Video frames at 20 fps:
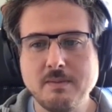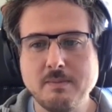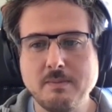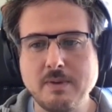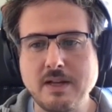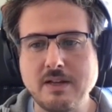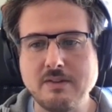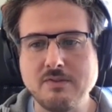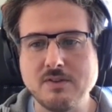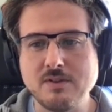
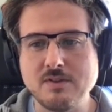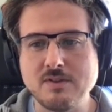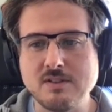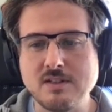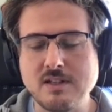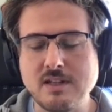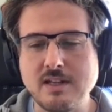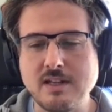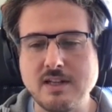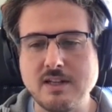platforms
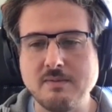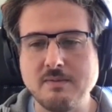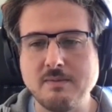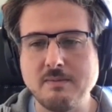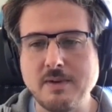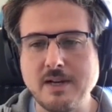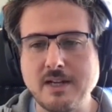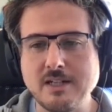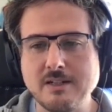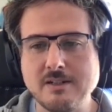like
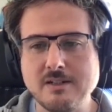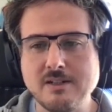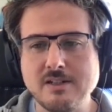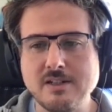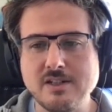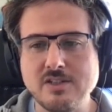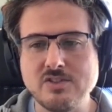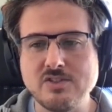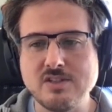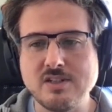Binary
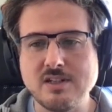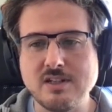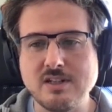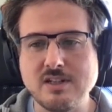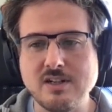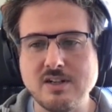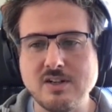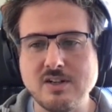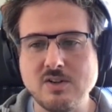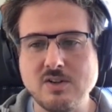
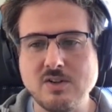Ninja